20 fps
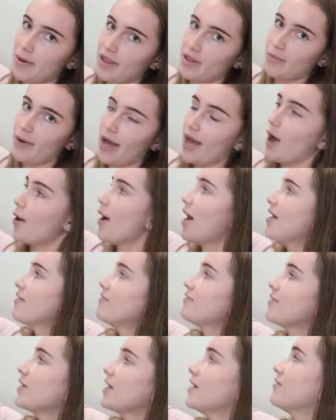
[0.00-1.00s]
by the way. I'll
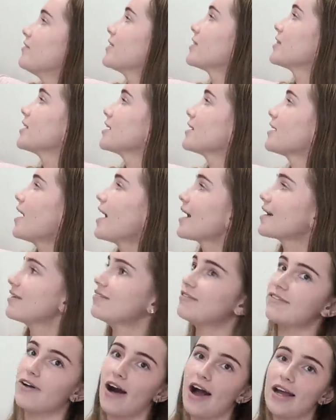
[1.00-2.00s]
have everything I can
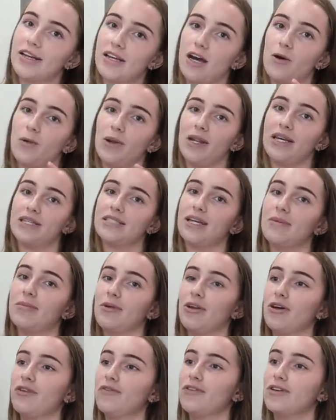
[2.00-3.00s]
find, I will link down
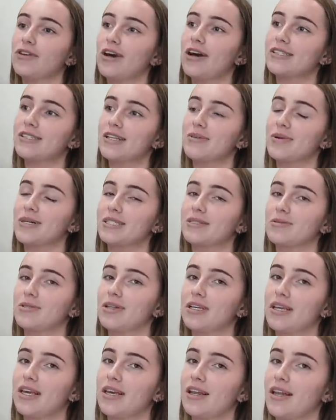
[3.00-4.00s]
below for you guys, otherwise I'm going
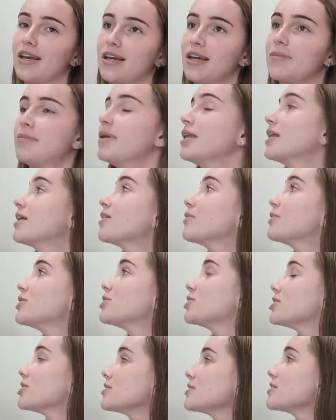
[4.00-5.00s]
to get like a million
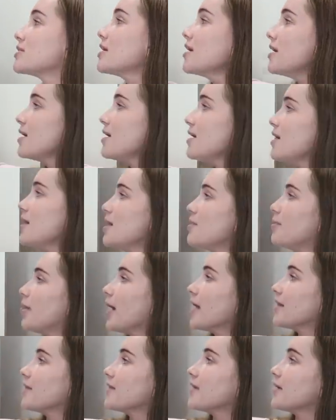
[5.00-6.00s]
questions.
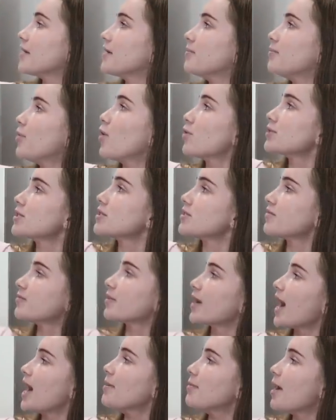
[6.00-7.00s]
But the boxes are from
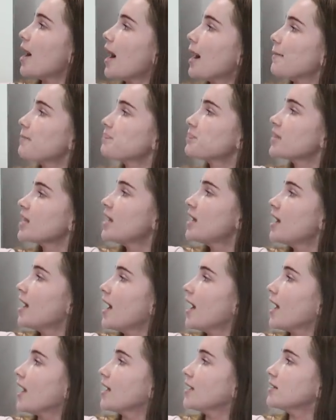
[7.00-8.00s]
Kmart,
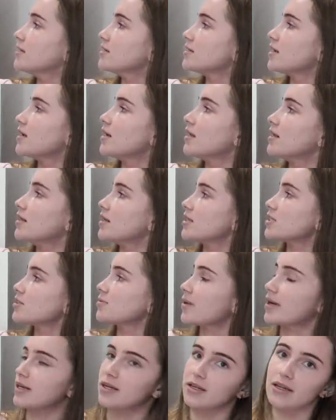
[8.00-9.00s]
and in this
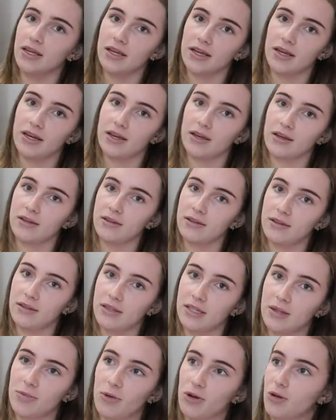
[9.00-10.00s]
one here,
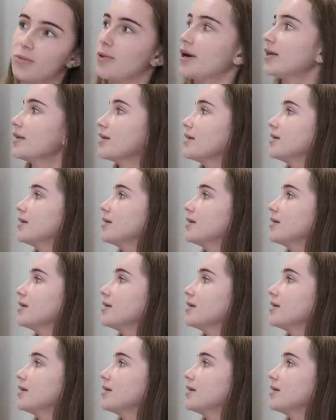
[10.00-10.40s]
in the bottom one,